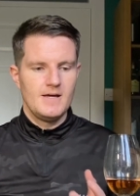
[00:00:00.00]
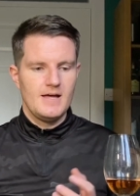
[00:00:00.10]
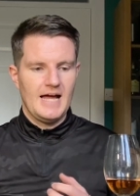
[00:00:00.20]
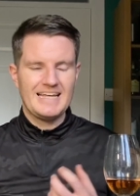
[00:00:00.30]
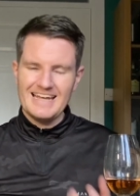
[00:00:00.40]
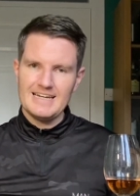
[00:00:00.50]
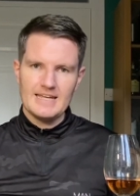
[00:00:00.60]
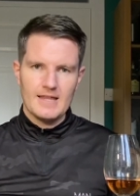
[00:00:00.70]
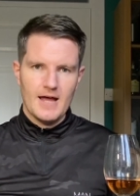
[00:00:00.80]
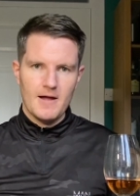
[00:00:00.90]
I kind of
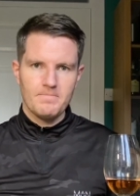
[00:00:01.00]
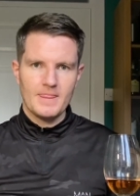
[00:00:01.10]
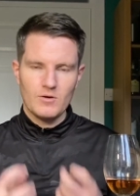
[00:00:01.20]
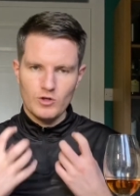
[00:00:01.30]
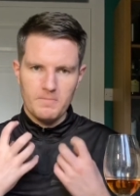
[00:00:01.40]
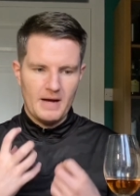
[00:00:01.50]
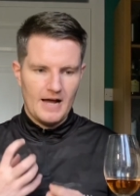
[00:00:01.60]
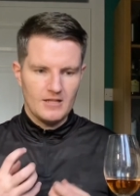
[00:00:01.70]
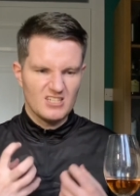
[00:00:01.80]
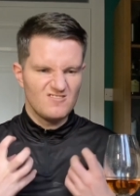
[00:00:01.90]
get that. And on the
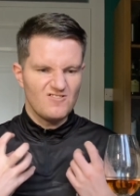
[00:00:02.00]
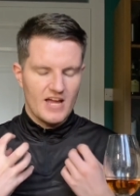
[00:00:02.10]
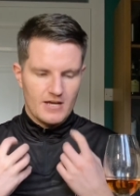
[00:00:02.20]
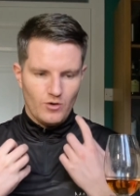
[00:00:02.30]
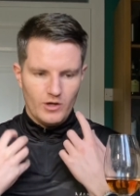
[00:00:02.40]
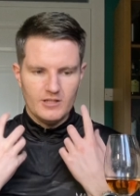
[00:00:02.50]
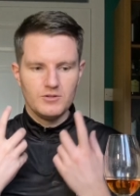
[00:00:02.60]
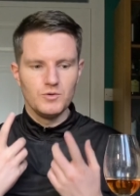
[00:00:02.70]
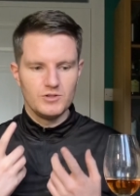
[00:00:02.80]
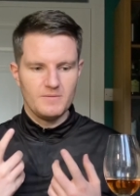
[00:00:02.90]
palate, it's very oily,
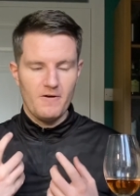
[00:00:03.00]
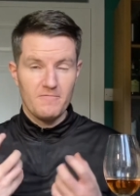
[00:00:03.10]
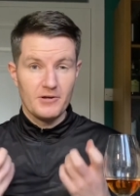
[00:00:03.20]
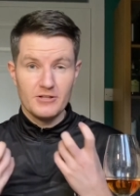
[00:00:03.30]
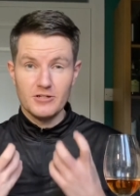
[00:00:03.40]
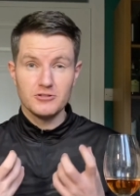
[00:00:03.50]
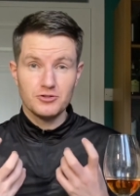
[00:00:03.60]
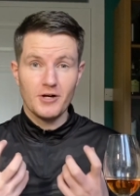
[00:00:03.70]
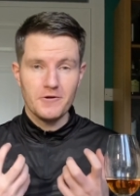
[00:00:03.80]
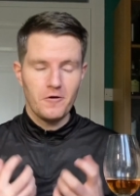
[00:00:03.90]
coats the mouth, but it does
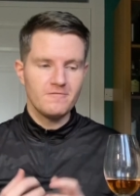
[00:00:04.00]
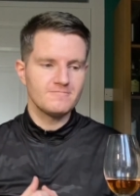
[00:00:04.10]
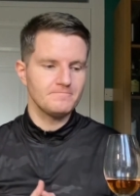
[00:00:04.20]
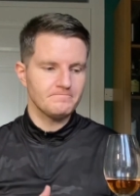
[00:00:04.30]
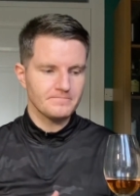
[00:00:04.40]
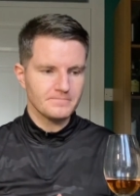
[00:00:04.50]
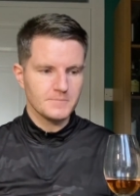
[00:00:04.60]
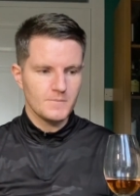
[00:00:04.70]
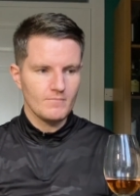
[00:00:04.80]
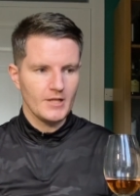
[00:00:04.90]
dry off.
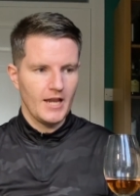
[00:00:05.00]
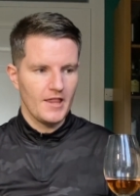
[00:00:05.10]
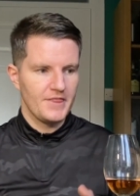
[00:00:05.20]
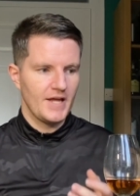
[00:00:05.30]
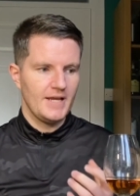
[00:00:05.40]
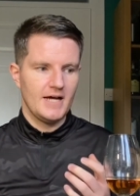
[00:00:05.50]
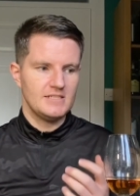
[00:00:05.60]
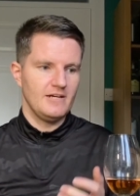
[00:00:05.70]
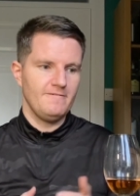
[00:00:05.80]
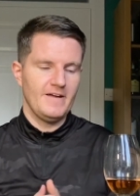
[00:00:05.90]
And I think that's
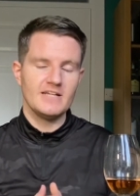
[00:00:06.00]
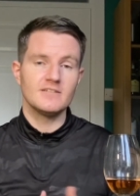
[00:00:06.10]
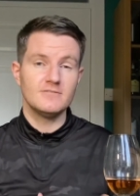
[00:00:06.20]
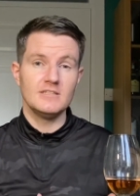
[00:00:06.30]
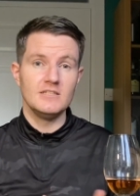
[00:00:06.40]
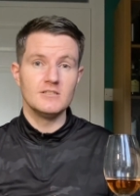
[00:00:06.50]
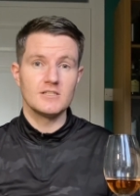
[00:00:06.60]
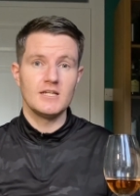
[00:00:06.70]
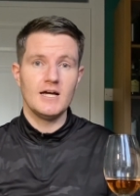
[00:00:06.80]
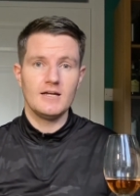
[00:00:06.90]
the effect of 3 years
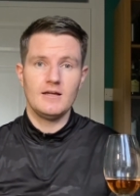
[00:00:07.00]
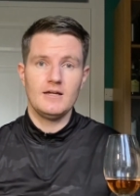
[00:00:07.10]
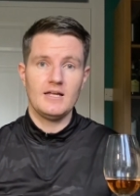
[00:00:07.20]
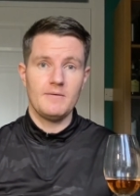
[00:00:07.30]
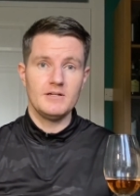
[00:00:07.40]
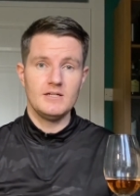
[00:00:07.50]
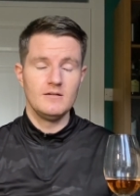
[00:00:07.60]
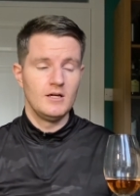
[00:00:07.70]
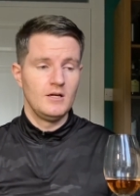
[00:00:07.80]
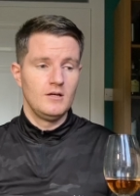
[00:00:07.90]
in a Cabernet
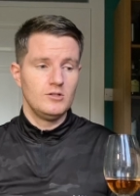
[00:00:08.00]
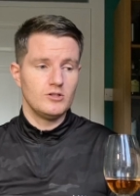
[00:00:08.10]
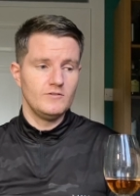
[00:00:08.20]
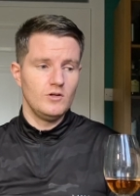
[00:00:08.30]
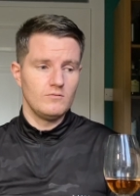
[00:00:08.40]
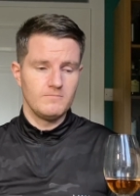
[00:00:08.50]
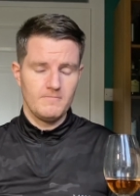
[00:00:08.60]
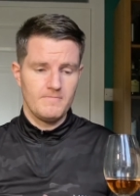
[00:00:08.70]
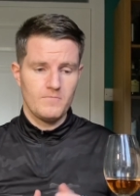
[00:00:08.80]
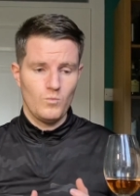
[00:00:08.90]
Sauvignon
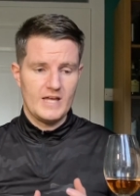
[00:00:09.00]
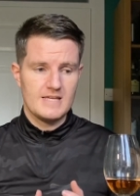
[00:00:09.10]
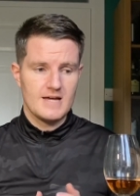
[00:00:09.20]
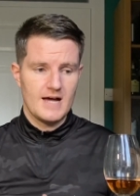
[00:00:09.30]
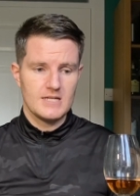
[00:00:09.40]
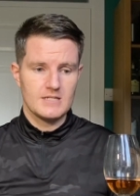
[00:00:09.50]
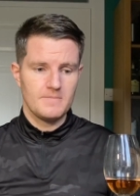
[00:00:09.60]
wine cask.